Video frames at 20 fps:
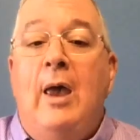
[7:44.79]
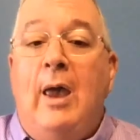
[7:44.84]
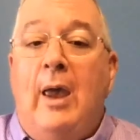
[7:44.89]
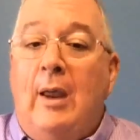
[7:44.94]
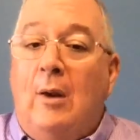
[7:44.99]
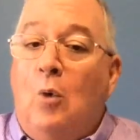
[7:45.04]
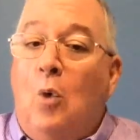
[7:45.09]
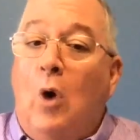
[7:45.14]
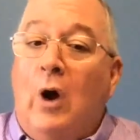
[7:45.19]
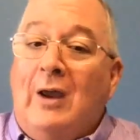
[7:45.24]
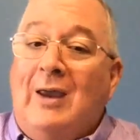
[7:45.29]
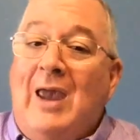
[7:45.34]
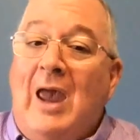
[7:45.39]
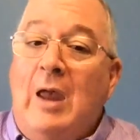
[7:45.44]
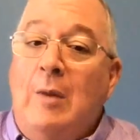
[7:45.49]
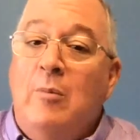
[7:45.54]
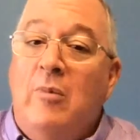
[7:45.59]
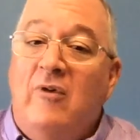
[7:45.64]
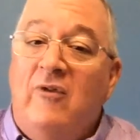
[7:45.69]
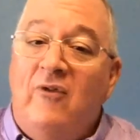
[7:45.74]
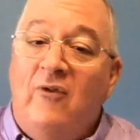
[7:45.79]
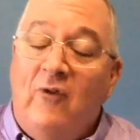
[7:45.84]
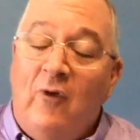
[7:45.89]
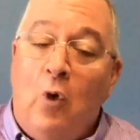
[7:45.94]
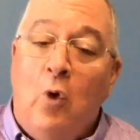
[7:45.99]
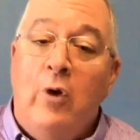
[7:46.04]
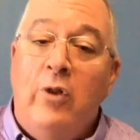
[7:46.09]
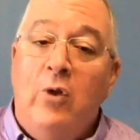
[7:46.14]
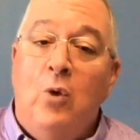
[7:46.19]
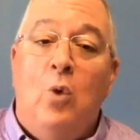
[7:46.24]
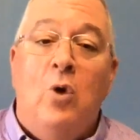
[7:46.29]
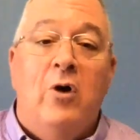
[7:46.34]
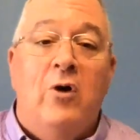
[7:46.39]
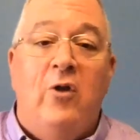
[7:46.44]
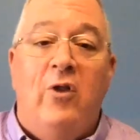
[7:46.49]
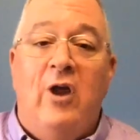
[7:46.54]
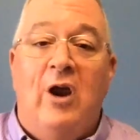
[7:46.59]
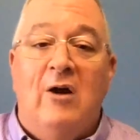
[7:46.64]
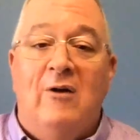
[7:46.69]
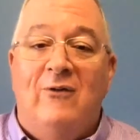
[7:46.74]
And what came before the
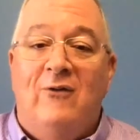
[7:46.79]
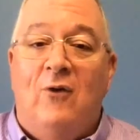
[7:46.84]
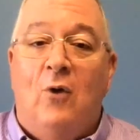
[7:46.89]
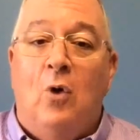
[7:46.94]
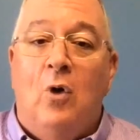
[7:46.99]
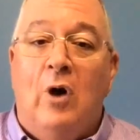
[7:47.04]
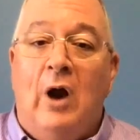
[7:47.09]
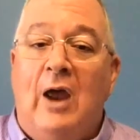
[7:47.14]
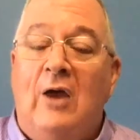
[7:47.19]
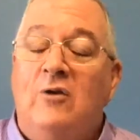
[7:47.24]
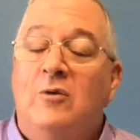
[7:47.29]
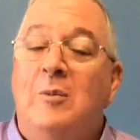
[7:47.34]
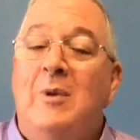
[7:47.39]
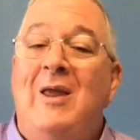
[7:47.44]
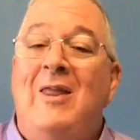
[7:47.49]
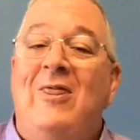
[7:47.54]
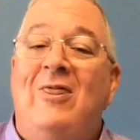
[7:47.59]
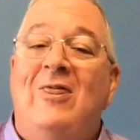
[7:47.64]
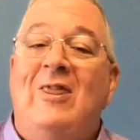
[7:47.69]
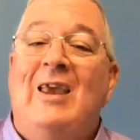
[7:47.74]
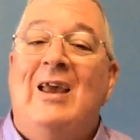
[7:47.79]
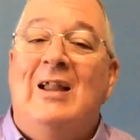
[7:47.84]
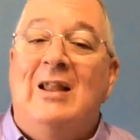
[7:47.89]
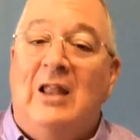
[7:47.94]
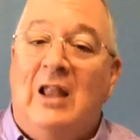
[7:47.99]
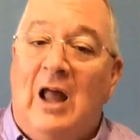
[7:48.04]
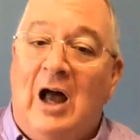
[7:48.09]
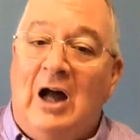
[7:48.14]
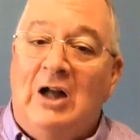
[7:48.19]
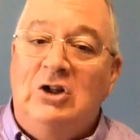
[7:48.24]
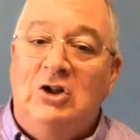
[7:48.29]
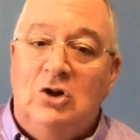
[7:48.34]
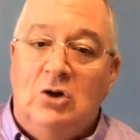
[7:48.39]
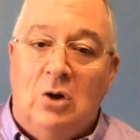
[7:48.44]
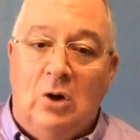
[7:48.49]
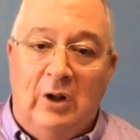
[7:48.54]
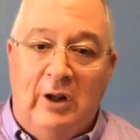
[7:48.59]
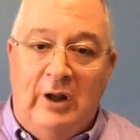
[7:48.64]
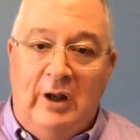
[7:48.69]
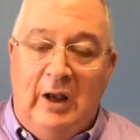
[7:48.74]
word therefore has been
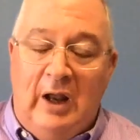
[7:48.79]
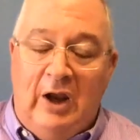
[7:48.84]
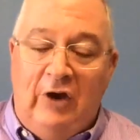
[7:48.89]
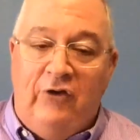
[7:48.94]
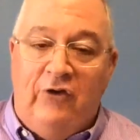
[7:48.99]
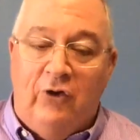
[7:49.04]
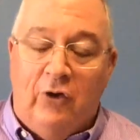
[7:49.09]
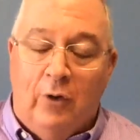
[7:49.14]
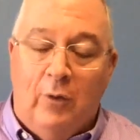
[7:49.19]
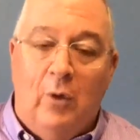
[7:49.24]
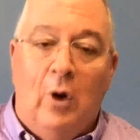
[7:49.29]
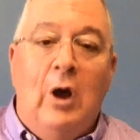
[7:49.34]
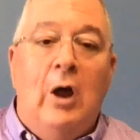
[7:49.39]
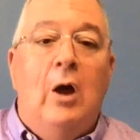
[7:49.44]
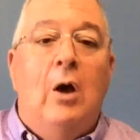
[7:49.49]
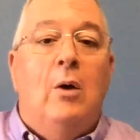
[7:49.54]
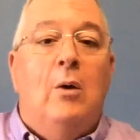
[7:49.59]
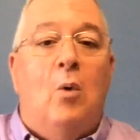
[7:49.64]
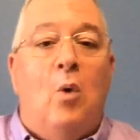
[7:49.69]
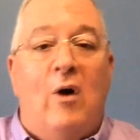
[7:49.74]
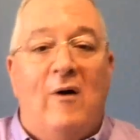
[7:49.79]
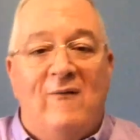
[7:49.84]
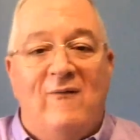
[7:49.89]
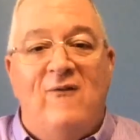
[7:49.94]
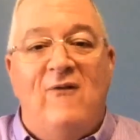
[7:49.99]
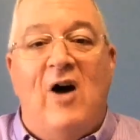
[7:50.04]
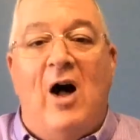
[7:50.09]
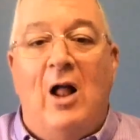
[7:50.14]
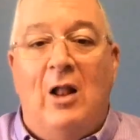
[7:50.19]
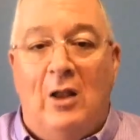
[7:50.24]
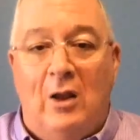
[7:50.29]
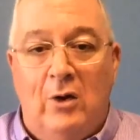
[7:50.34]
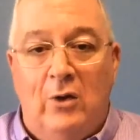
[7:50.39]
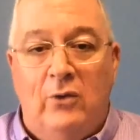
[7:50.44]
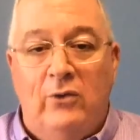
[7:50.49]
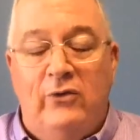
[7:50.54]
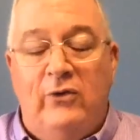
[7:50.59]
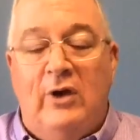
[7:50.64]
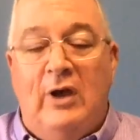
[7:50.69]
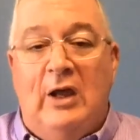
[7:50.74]
theological in nature. What
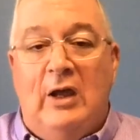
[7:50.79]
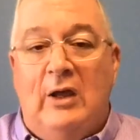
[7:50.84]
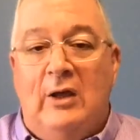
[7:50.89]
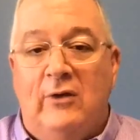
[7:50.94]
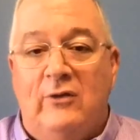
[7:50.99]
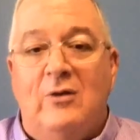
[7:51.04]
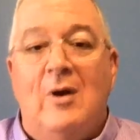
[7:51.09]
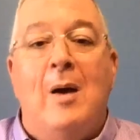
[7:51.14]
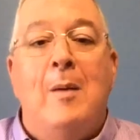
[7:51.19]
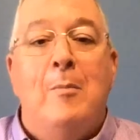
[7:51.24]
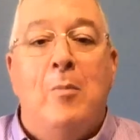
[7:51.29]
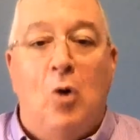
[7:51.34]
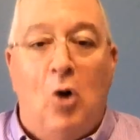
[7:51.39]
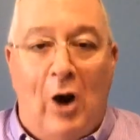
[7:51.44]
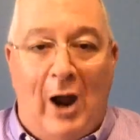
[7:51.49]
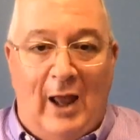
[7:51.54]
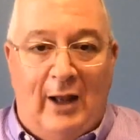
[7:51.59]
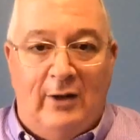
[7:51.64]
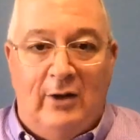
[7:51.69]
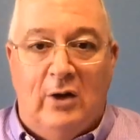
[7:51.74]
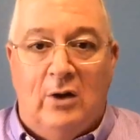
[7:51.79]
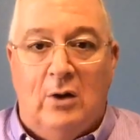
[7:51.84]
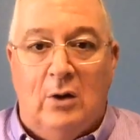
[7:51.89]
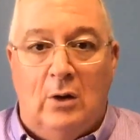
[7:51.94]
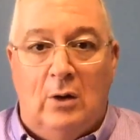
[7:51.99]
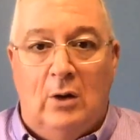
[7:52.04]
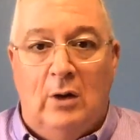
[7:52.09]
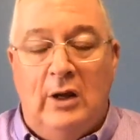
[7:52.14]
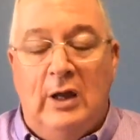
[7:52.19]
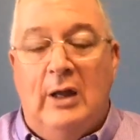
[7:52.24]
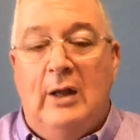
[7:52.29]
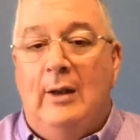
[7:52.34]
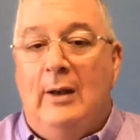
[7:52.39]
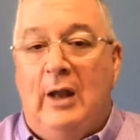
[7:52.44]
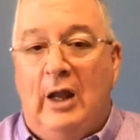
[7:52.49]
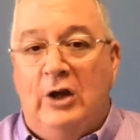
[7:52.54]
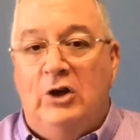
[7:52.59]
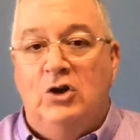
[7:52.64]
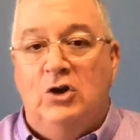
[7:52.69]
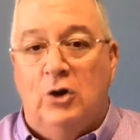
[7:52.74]
follows is practical in
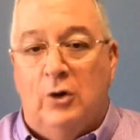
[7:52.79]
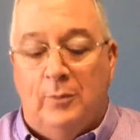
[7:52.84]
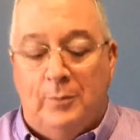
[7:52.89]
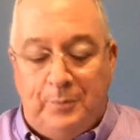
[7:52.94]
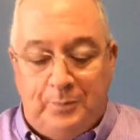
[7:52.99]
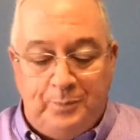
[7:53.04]
nature.